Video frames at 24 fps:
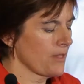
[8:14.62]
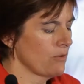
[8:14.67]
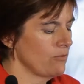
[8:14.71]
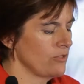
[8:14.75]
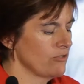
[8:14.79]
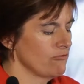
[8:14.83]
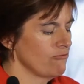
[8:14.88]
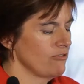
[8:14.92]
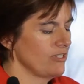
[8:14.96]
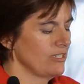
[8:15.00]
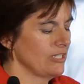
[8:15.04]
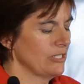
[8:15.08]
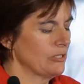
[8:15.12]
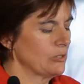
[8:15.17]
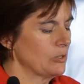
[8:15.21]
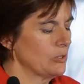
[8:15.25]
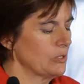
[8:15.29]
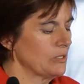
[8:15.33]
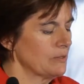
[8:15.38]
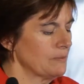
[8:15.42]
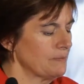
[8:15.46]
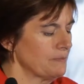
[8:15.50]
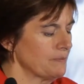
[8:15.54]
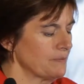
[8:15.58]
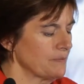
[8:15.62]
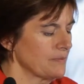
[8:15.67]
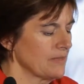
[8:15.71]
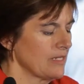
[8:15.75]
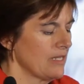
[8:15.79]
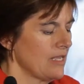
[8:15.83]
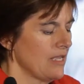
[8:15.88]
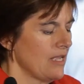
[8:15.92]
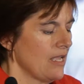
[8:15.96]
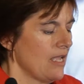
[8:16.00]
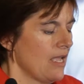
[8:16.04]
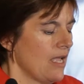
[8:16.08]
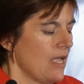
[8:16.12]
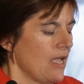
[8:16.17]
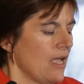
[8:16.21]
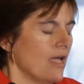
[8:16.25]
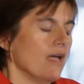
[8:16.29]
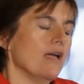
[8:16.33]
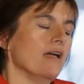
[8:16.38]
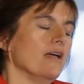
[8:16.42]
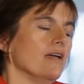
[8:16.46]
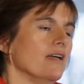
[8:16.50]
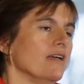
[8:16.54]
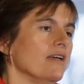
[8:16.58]
It was really good.
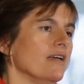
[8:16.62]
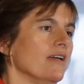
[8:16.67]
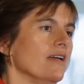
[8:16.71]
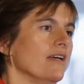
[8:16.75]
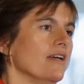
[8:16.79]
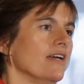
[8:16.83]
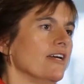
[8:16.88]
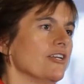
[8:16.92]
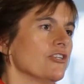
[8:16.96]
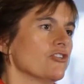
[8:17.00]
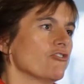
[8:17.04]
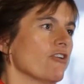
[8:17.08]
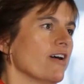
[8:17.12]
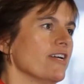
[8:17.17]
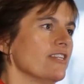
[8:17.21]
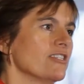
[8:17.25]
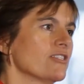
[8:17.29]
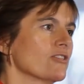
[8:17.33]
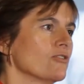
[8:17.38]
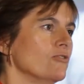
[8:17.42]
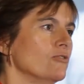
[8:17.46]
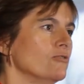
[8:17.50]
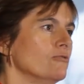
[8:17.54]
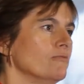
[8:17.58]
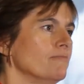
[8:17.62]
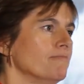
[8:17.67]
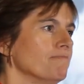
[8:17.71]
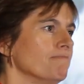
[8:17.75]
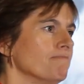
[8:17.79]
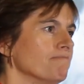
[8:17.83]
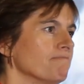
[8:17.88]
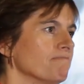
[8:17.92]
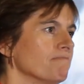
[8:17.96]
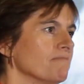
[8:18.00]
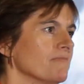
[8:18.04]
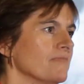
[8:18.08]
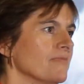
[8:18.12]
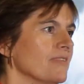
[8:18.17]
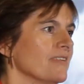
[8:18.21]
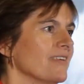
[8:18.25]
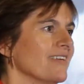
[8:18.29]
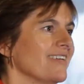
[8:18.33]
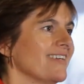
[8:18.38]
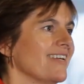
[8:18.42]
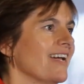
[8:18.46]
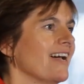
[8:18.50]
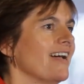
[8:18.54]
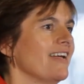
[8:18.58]
At trade school,
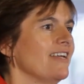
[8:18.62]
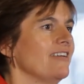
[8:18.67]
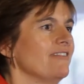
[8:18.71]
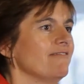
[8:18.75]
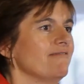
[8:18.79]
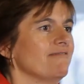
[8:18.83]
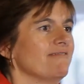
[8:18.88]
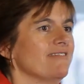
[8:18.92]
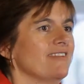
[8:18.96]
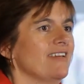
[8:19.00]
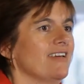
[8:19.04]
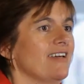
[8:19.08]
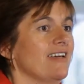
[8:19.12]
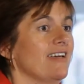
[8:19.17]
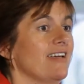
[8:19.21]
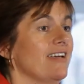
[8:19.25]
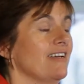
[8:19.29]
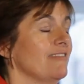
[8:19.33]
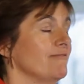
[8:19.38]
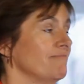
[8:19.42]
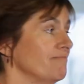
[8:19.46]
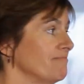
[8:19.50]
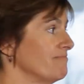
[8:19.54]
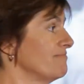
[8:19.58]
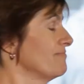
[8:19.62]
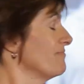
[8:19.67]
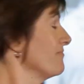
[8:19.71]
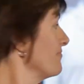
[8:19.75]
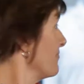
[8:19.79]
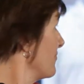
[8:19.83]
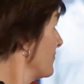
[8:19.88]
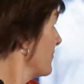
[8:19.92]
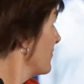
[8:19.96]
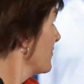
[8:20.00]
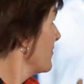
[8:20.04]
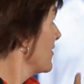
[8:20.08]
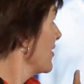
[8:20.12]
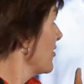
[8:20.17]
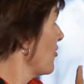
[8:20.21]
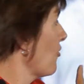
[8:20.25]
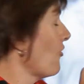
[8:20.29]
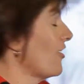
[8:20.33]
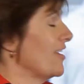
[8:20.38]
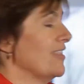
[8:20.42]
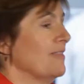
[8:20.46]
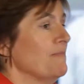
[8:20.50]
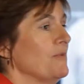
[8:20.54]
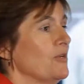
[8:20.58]
again, the
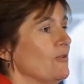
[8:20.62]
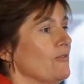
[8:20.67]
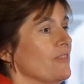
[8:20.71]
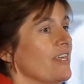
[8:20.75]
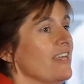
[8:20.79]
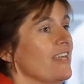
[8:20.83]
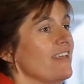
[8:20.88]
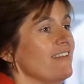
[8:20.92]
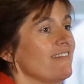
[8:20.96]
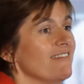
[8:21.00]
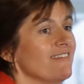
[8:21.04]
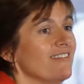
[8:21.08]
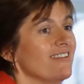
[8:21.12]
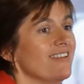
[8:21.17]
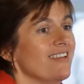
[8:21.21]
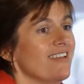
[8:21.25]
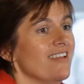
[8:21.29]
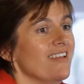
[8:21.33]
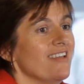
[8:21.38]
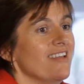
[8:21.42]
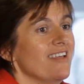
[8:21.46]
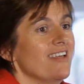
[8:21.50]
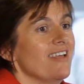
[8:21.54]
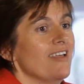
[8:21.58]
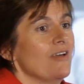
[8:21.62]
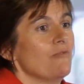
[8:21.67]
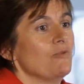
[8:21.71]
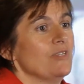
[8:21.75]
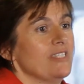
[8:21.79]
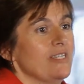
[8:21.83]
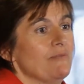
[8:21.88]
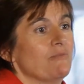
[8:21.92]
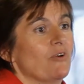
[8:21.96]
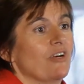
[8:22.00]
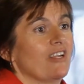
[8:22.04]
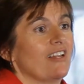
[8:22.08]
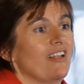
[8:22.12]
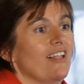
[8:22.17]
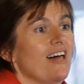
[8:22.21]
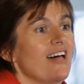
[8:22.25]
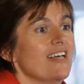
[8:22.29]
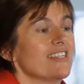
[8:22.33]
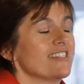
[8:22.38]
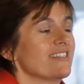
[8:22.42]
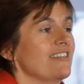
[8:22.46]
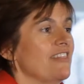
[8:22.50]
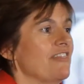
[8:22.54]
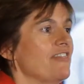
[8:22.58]
guy in the middle there was in my
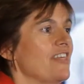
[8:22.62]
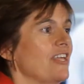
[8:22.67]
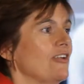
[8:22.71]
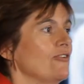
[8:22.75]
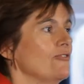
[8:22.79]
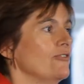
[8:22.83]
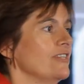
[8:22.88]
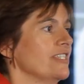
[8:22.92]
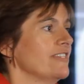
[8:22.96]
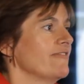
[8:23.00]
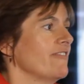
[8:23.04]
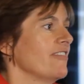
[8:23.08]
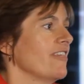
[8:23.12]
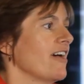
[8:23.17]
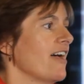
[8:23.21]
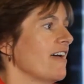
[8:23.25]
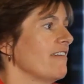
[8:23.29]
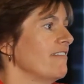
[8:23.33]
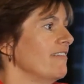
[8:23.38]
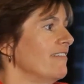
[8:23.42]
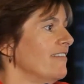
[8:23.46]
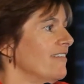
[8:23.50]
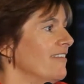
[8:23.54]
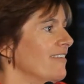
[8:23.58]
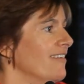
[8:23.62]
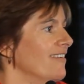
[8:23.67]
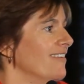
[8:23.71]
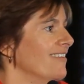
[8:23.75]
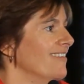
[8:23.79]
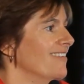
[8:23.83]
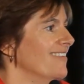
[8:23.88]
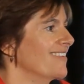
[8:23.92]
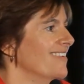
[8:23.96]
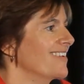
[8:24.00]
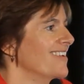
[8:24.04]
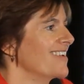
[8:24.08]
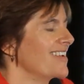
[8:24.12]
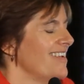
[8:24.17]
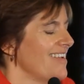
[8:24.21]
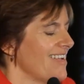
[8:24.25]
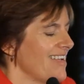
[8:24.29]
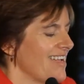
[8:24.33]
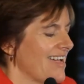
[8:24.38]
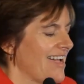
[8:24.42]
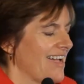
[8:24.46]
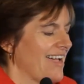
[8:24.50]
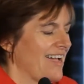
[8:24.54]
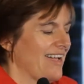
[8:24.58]
class, and thank goodness for that.
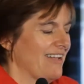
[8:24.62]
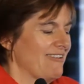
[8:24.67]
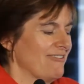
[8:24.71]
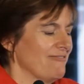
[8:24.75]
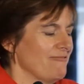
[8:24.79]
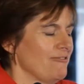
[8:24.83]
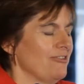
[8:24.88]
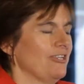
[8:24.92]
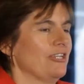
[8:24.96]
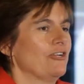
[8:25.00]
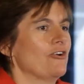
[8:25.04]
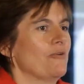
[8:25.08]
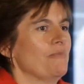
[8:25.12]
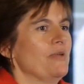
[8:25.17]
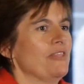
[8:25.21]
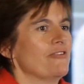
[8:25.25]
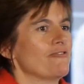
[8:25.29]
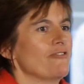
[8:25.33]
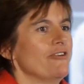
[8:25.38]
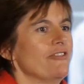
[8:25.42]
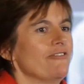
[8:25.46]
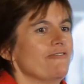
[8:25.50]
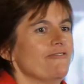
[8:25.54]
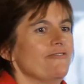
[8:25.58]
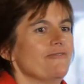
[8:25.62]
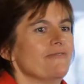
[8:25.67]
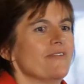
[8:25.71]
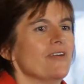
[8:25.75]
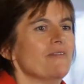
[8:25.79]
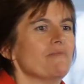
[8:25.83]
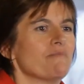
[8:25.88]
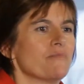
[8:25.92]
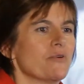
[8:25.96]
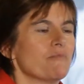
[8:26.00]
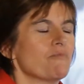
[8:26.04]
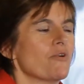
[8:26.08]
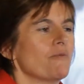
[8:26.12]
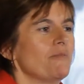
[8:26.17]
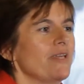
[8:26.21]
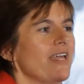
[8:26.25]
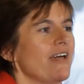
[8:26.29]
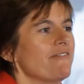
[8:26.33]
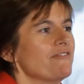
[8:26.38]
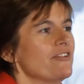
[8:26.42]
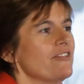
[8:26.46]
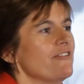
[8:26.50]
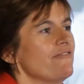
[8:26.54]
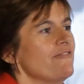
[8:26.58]
Really got me through but
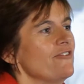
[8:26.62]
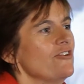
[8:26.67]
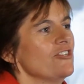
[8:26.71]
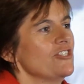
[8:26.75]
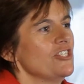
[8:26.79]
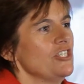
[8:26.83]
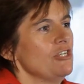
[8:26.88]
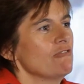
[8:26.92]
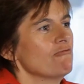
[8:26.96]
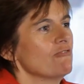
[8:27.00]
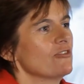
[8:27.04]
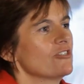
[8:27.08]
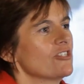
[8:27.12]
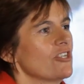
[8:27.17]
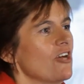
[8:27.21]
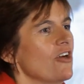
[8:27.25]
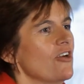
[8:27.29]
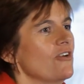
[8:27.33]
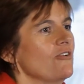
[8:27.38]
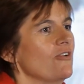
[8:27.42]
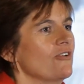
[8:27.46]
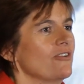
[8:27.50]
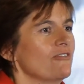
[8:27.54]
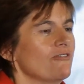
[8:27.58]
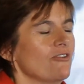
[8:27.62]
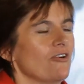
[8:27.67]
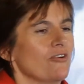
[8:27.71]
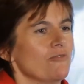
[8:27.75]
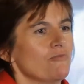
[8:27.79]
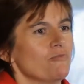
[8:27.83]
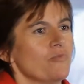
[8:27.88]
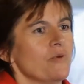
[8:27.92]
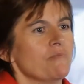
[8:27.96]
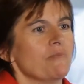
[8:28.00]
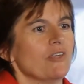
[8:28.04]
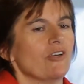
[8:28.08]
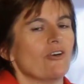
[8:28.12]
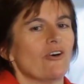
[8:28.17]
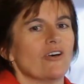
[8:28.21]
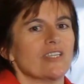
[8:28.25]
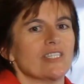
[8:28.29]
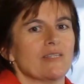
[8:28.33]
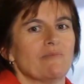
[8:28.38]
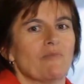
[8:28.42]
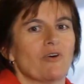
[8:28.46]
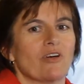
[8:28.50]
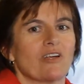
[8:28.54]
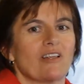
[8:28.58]
probably after the first year or so, I'd whip the
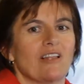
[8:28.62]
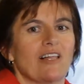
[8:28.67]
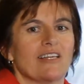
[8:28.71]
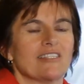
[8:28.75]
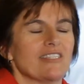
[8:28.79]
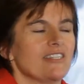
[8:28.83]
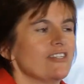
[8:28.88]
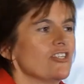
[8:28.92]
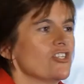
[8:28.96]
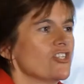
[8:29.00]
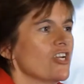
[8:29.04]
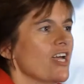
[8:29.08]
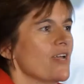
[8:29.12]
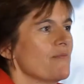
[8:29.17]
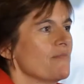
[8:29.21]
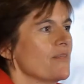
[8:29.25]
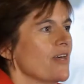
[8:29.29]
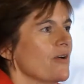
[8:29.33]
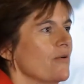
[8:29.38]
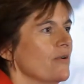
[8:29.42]
guys in my class into shape.